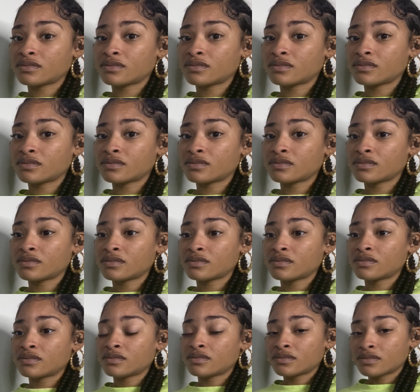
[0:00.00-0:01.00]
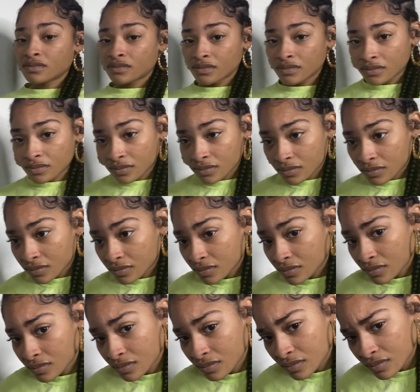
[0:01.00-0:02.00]

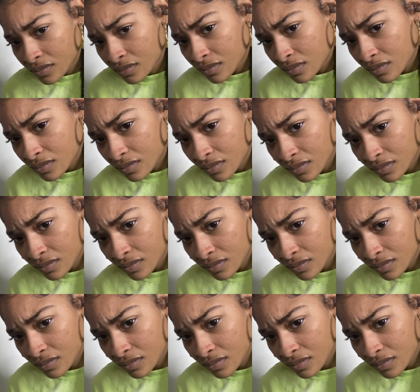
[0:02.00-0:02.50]
[no speech]